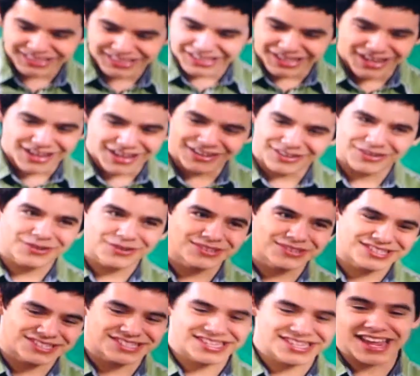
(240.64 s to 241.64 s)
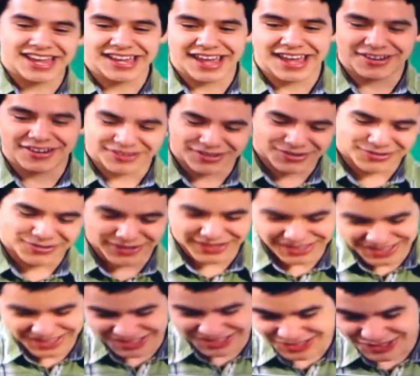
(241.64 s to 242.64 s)
I don't know what to say. I don't know
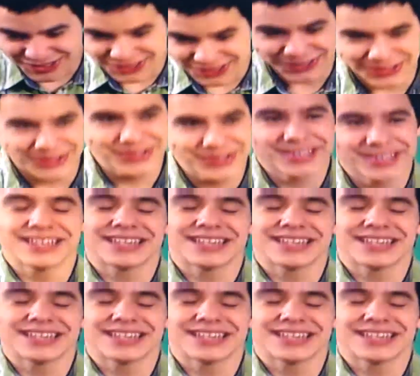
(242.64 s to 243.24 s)
what to do.